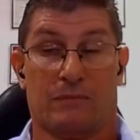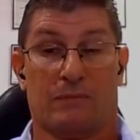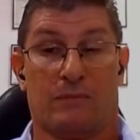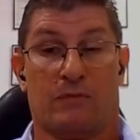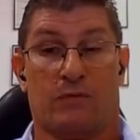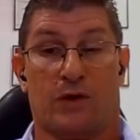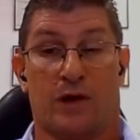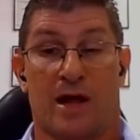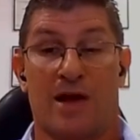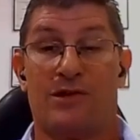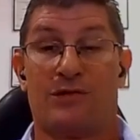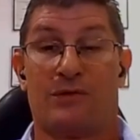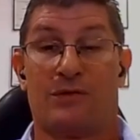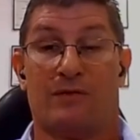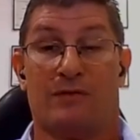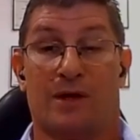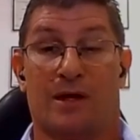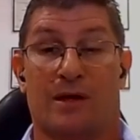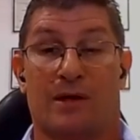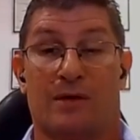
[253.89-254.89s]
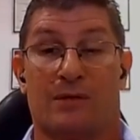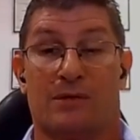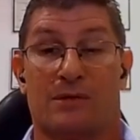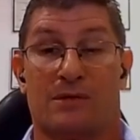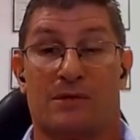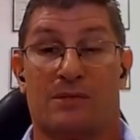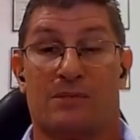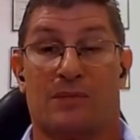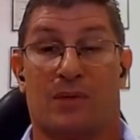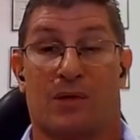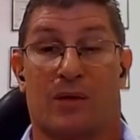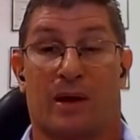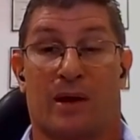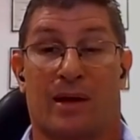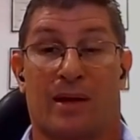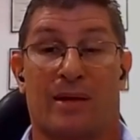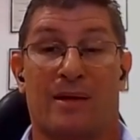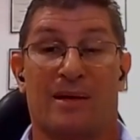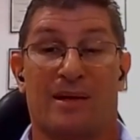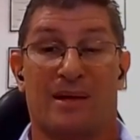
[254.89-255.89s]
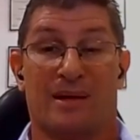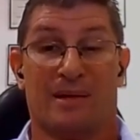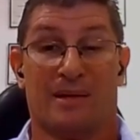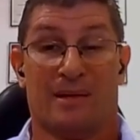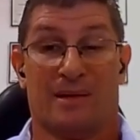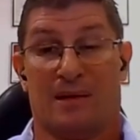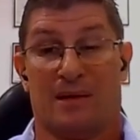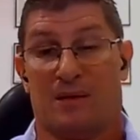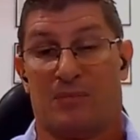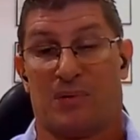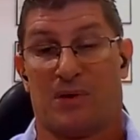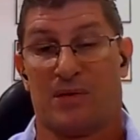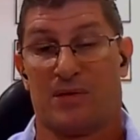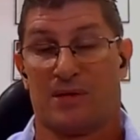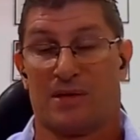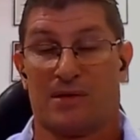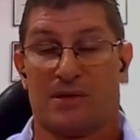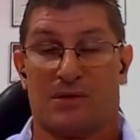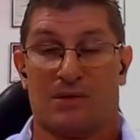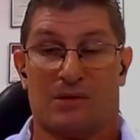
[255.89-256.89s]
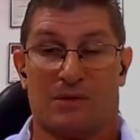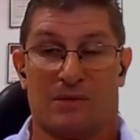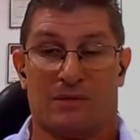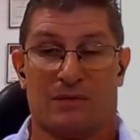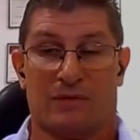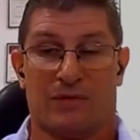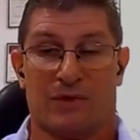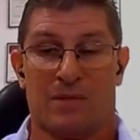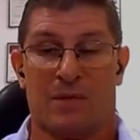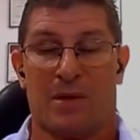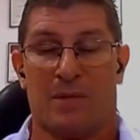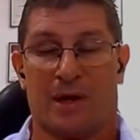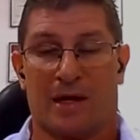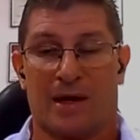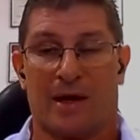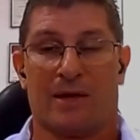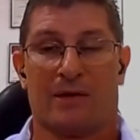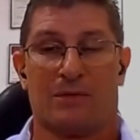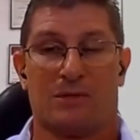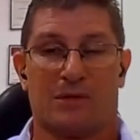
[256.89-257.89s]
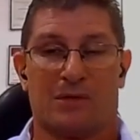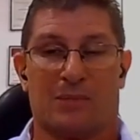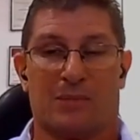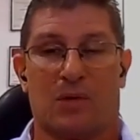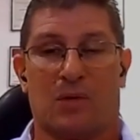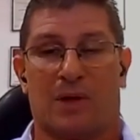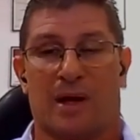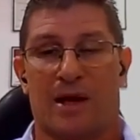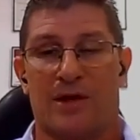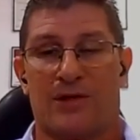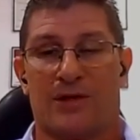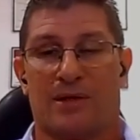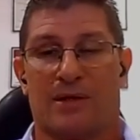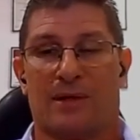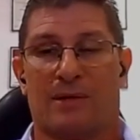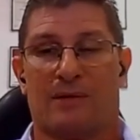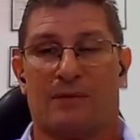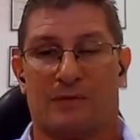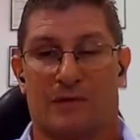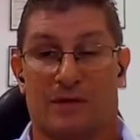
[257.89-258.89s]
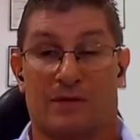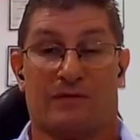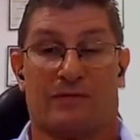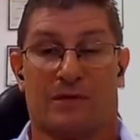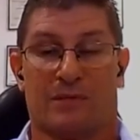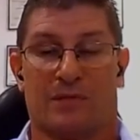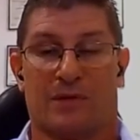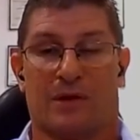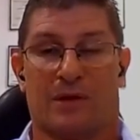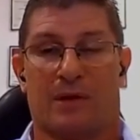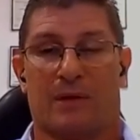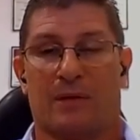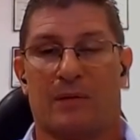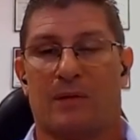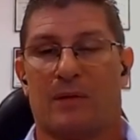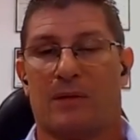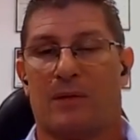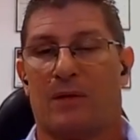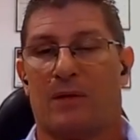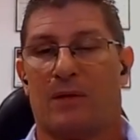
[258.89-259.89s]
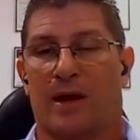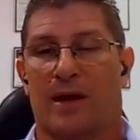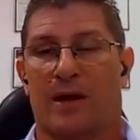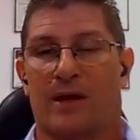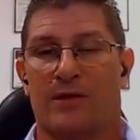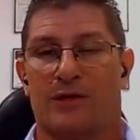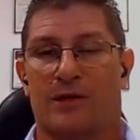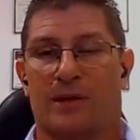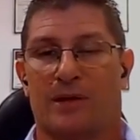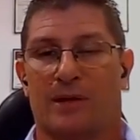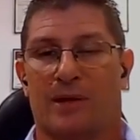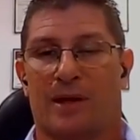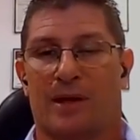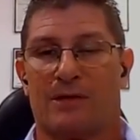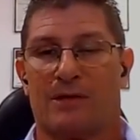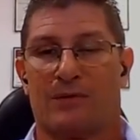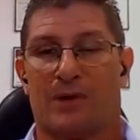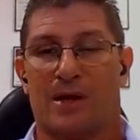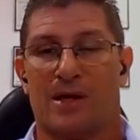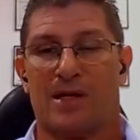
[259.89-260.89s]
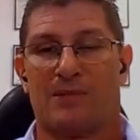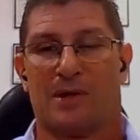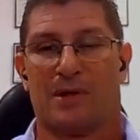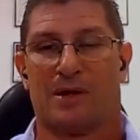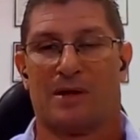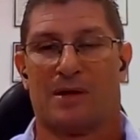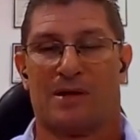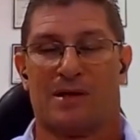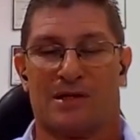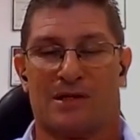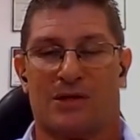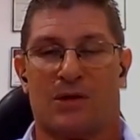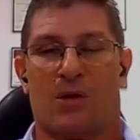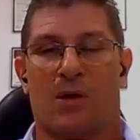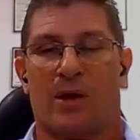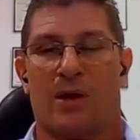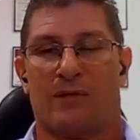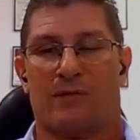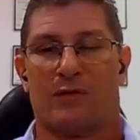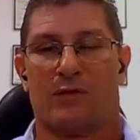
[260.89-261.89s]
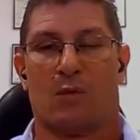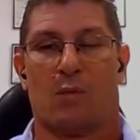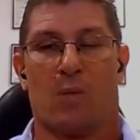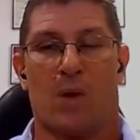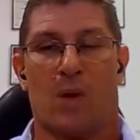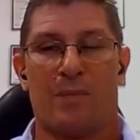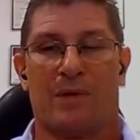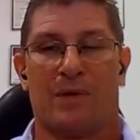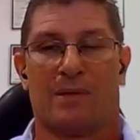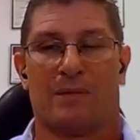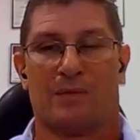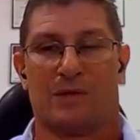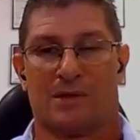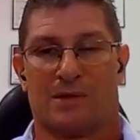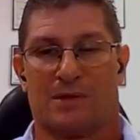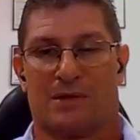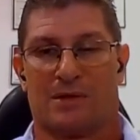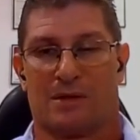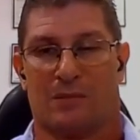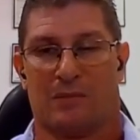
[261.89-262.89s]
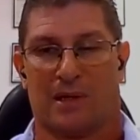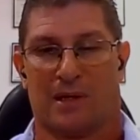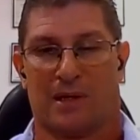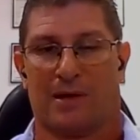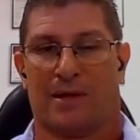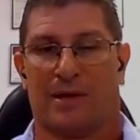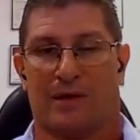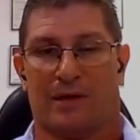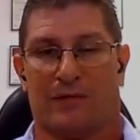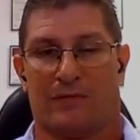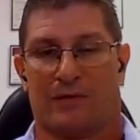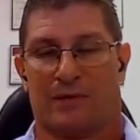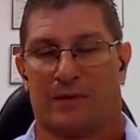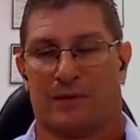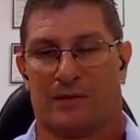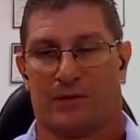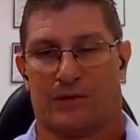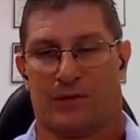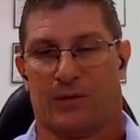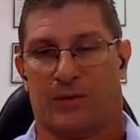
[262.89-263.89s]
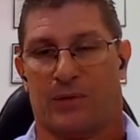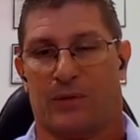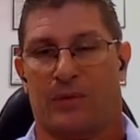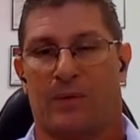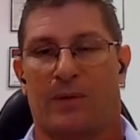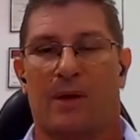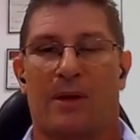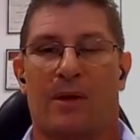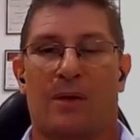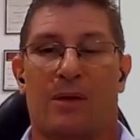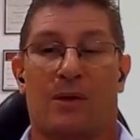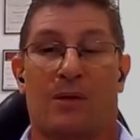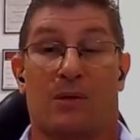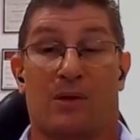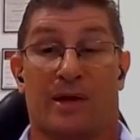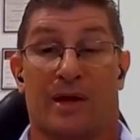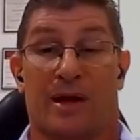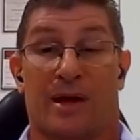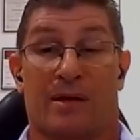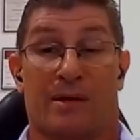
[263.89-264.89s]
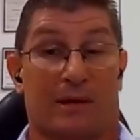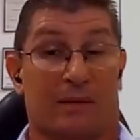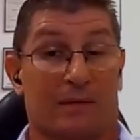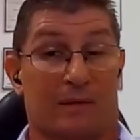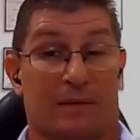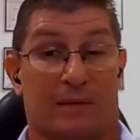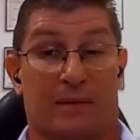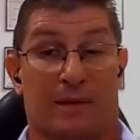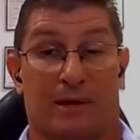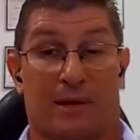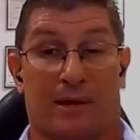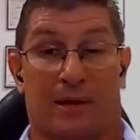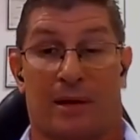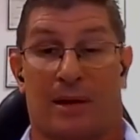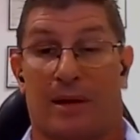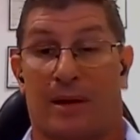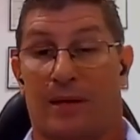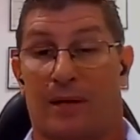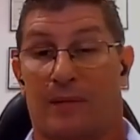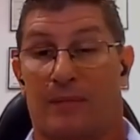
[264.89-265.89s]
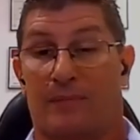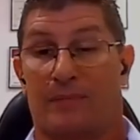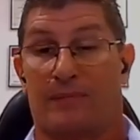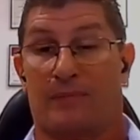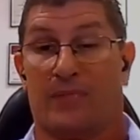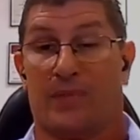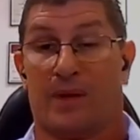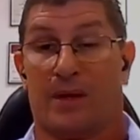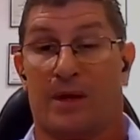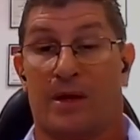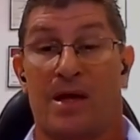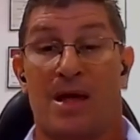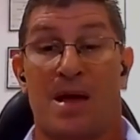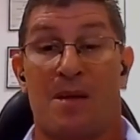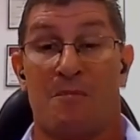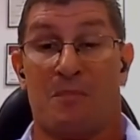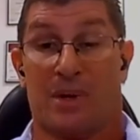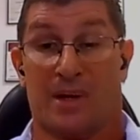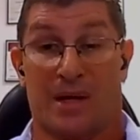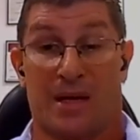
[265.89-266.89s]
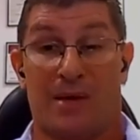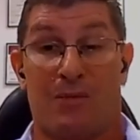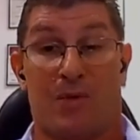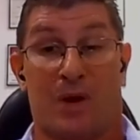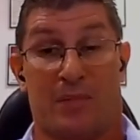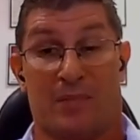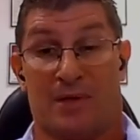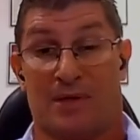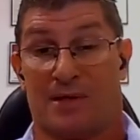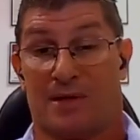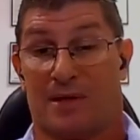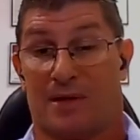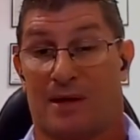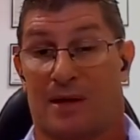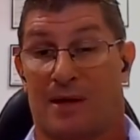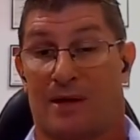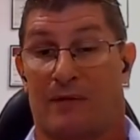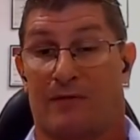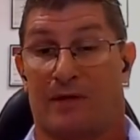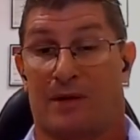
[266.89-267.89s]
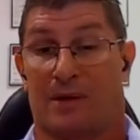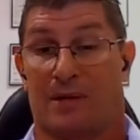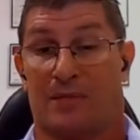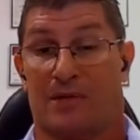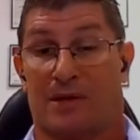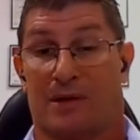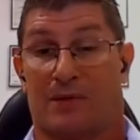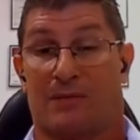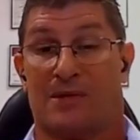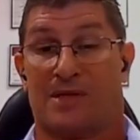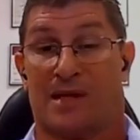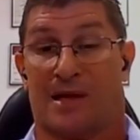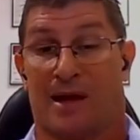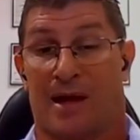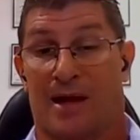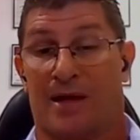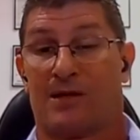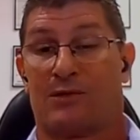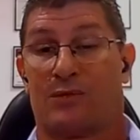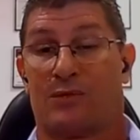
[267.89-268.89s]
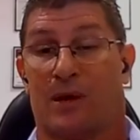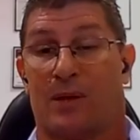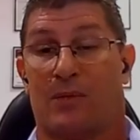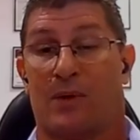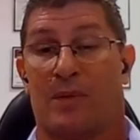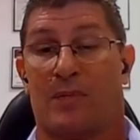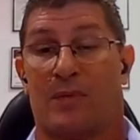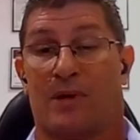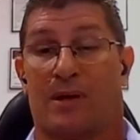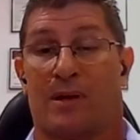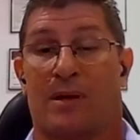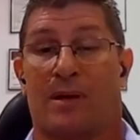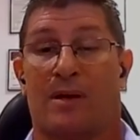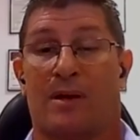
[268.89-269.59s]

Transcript: reentry vehicles by a process called thermomechanical spallation, just from the high energy X-rays. But the design of the weapon was completely different to all the other EMP weapons that they developed. So it was an X-ray weapon,